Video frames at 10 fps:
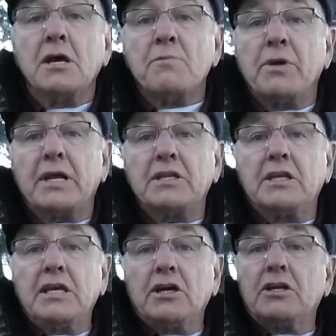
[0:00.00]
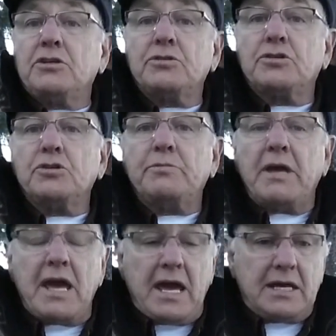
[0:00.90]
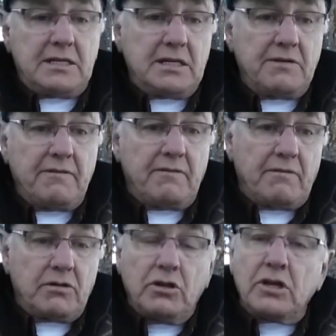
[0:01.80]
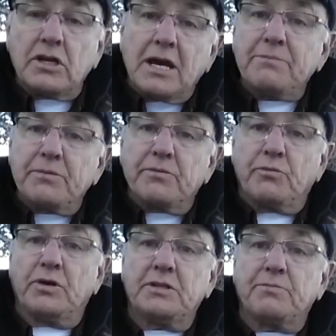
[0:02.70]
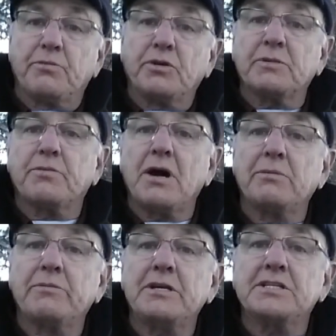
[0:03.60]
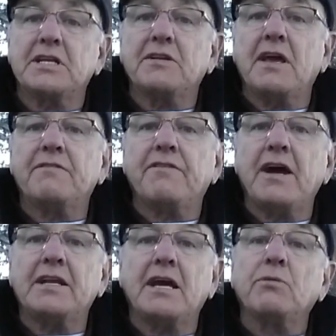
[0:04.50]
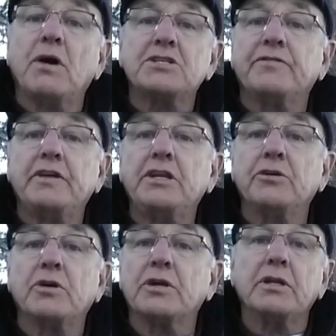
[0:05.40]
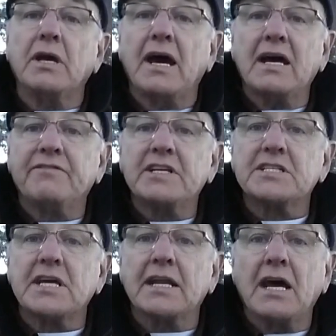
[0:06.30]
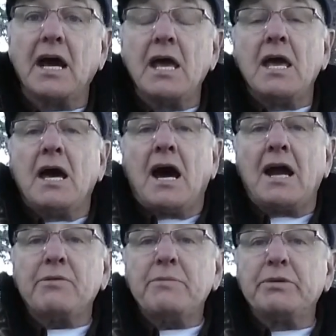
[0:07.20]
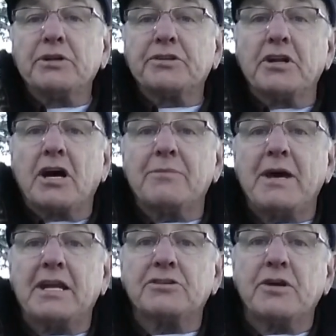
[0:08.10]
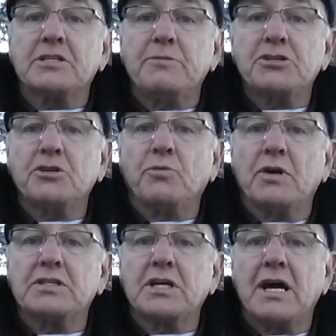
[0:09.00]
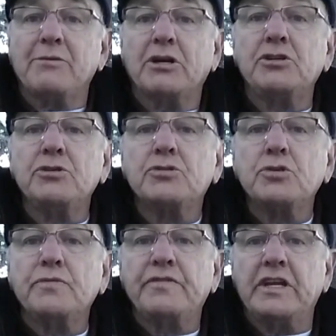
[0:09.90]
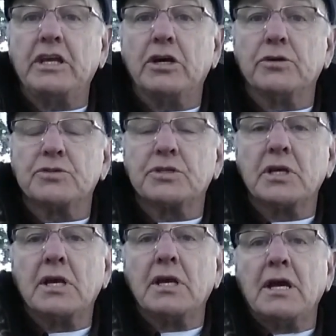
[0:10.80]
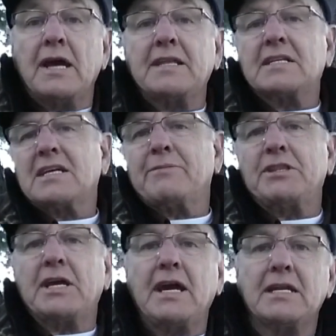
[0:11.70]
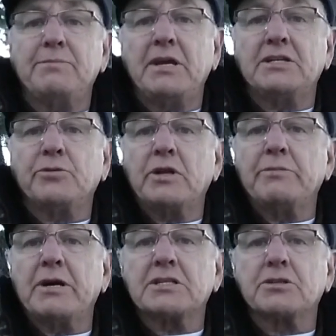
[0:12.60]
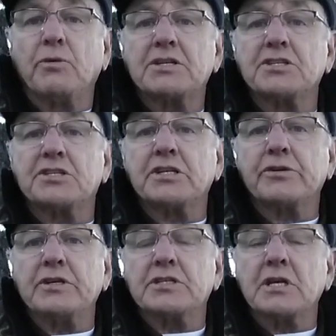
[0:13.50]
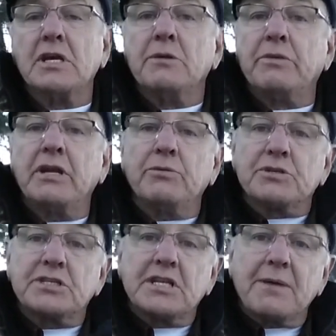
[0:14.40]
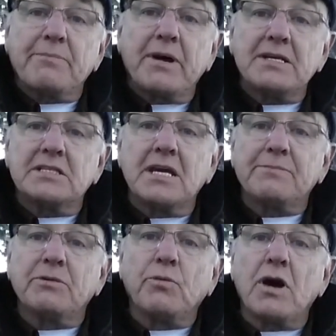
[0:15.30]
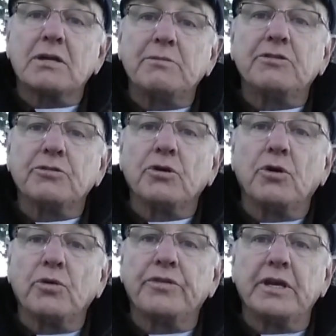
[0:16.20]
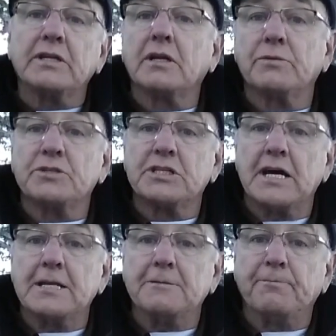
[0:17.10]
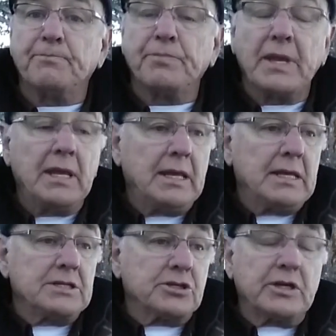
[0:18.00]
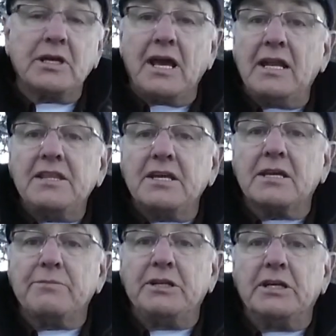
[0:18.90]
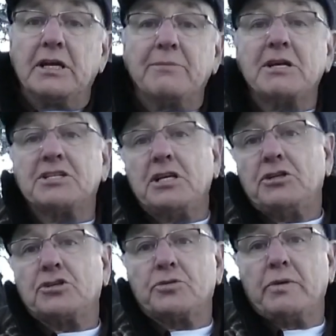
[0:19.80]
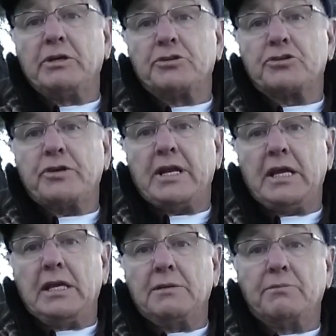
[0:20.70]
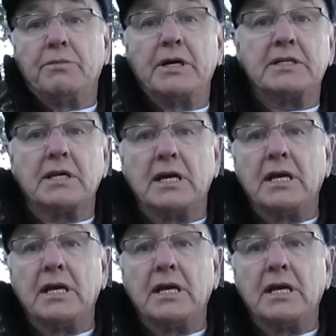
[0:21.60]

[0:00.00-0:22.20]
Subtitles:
But get on YouTube and look up what the problem is and find and watch a video on how to fix that. I rebuilt an automatic transmission one time on YouTube videos. At that time, I think I had to pay $20 to watch the series, but it was step by step and walked me through the whole thing until it was done. So anything can be done. I'm not saying you should rebuild your tranny, but